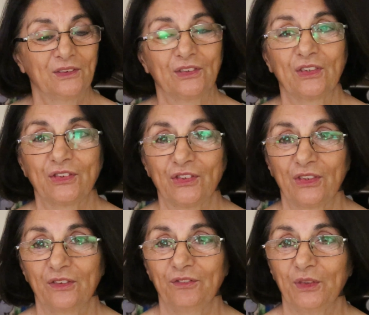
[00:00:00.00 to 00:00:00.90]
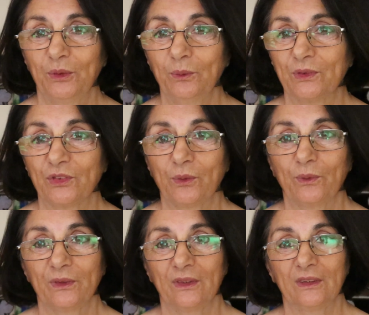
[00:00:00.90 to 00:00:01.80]
To touch on a few, what's
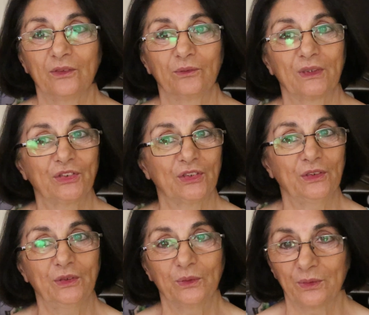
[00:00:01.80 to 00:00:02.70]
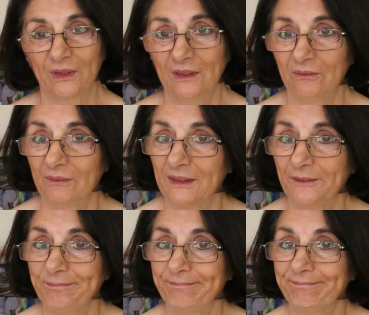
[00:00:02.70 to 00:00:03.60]
going on in Russia and Ukraine,
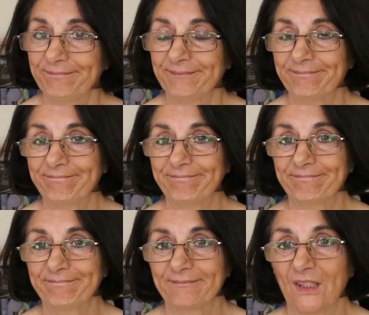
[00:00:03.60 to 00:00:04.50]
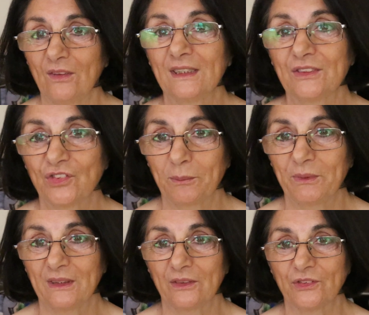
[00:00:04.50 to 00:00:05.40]
well, I'll let
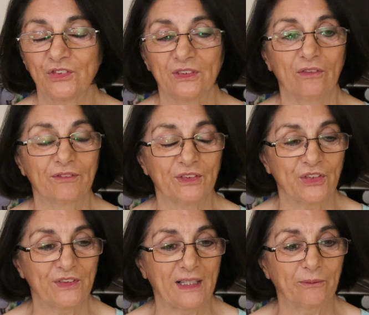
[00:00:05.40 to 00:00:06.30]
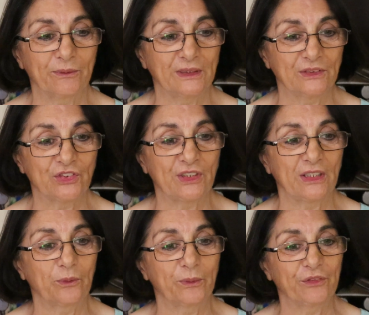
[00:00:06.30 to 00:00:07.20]
somebody else delve into that one and
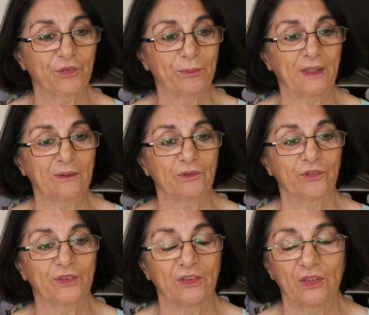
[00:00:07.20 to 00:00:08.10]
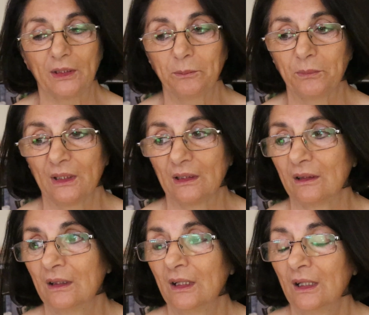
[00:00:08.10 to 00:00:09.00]
stay away from that one for the time being.